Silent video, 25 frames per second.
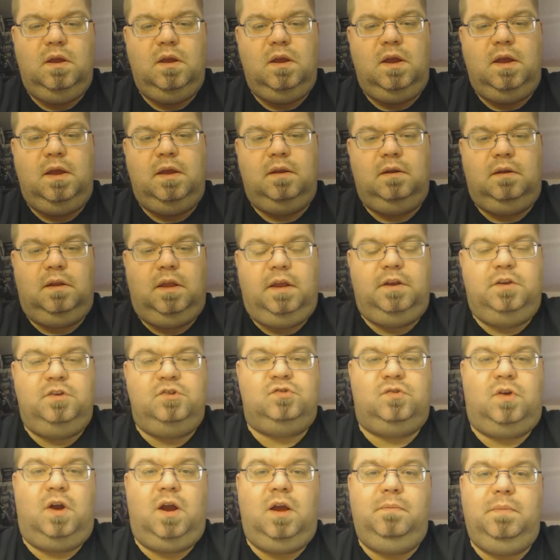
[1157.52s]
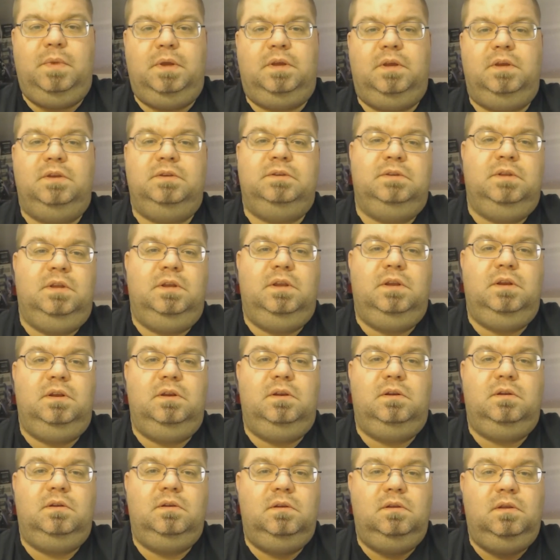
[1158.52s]
and let it dry because
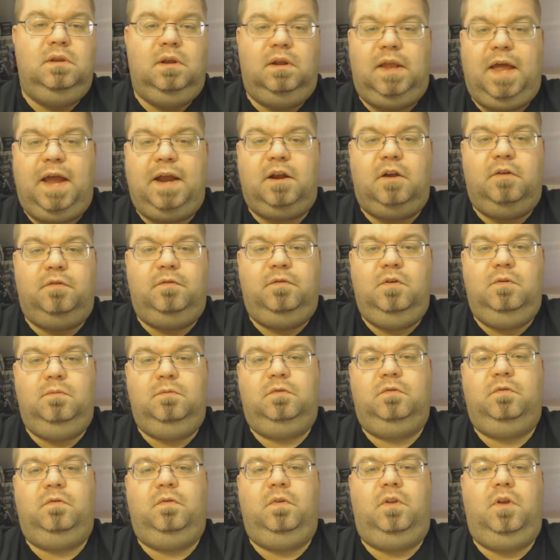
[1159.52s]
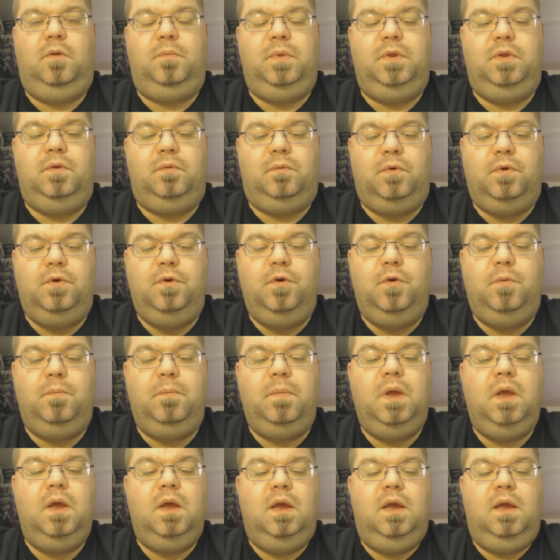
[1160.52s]
then the lacquer fumes fill up in the room,
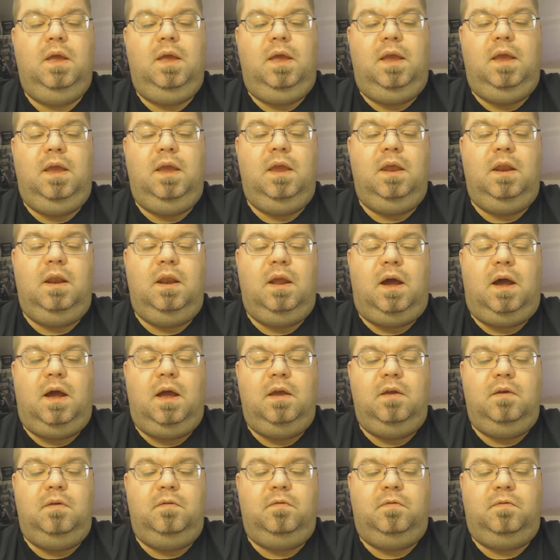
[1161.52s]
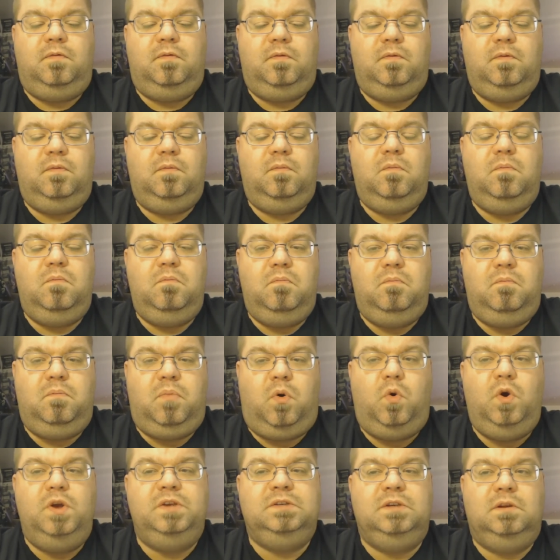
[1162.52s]
and I've
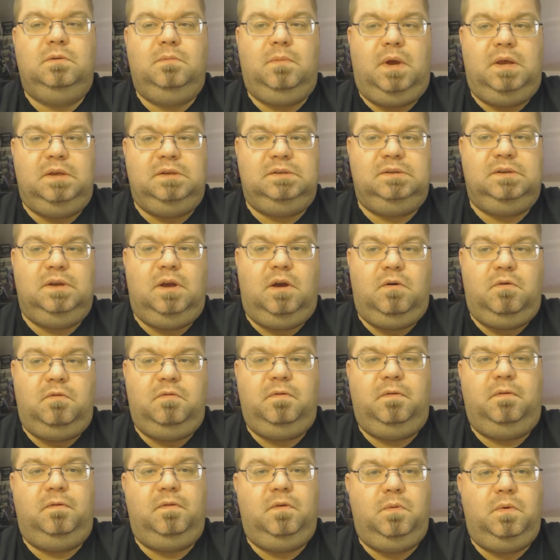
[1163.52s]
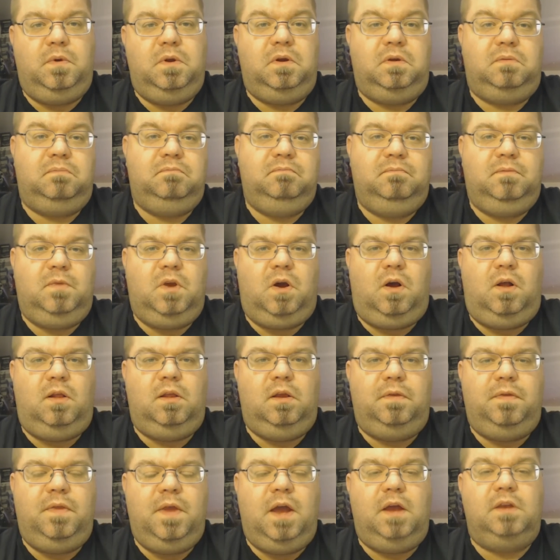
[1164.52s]
poisoned myself, if you want to
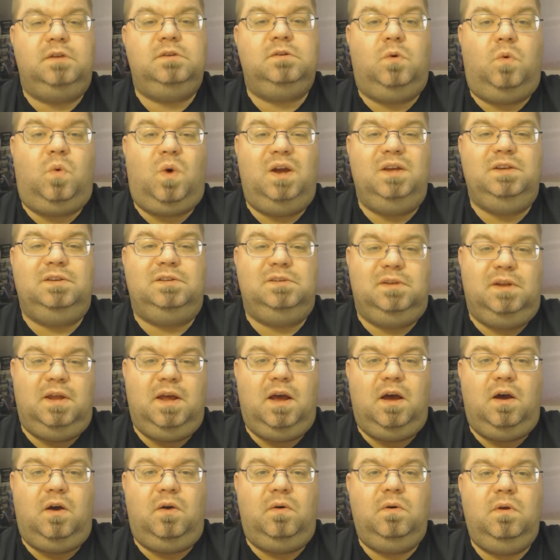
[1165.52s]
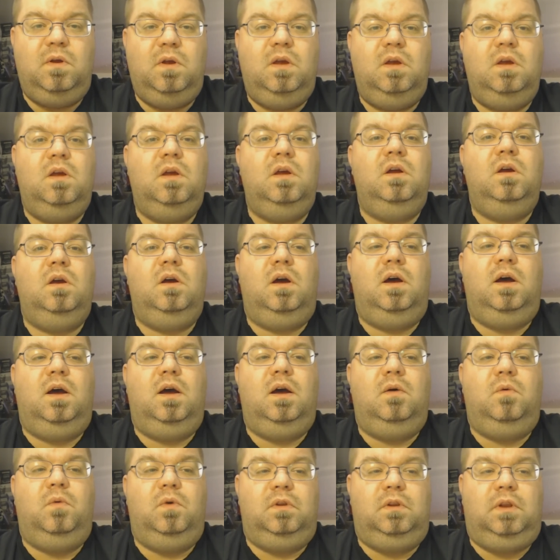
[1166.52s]
call it that, twice now
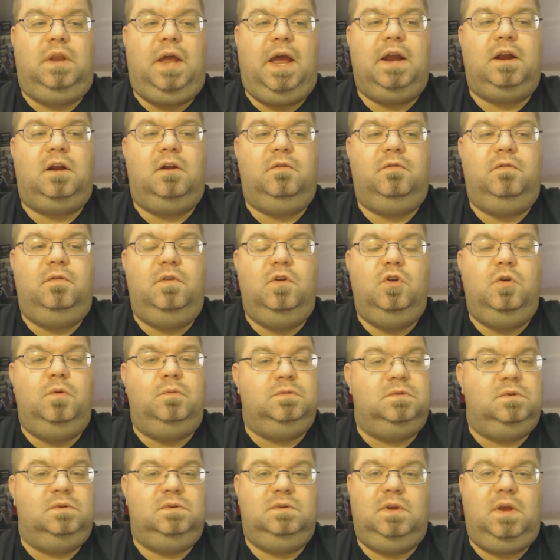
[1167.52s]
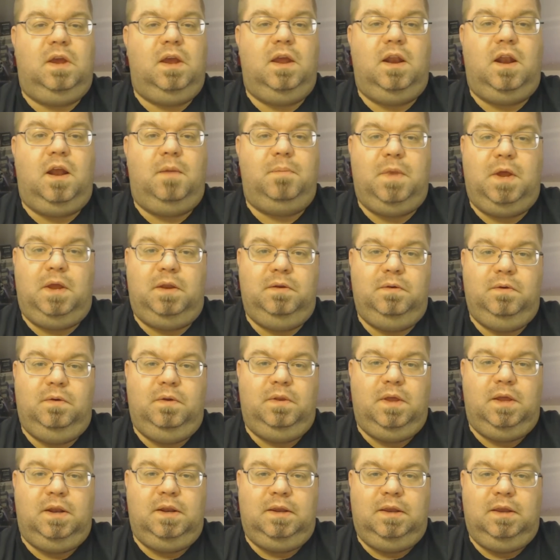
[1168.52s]
with lacquer fumes, and I'm not
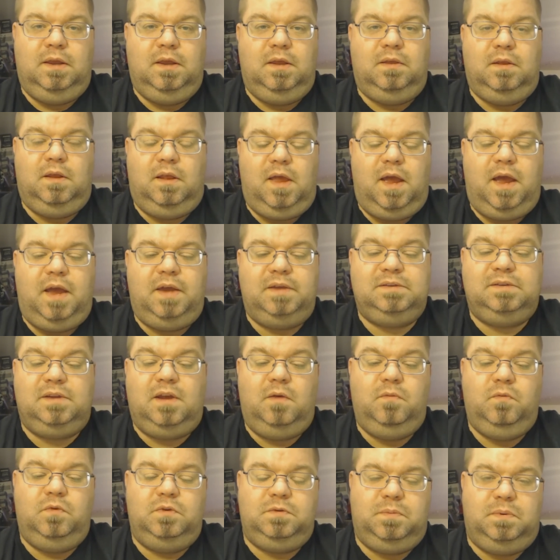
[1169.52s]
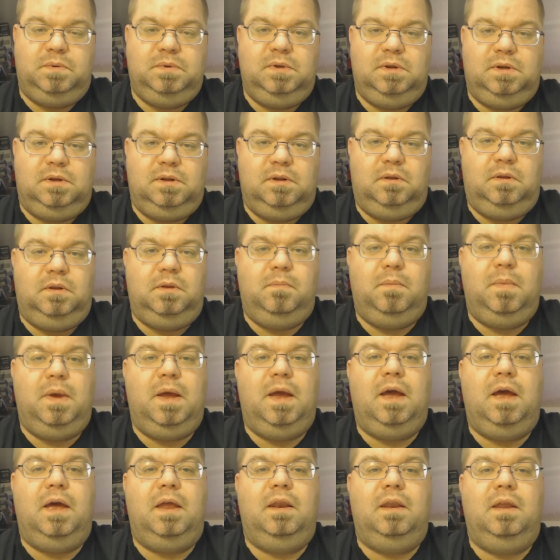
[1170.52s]
doing that again. The last time was particularly
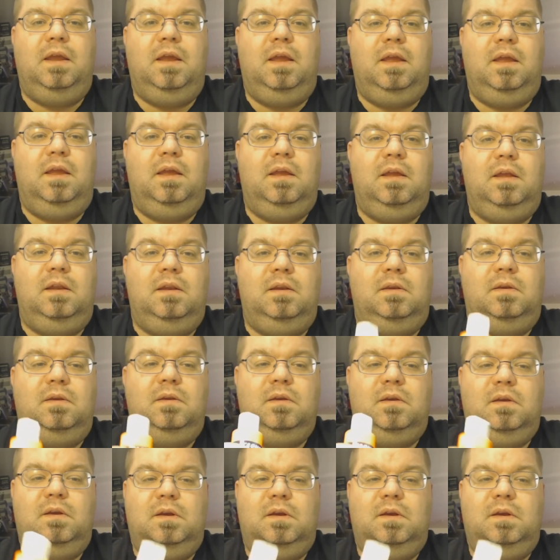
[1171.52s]
bad, and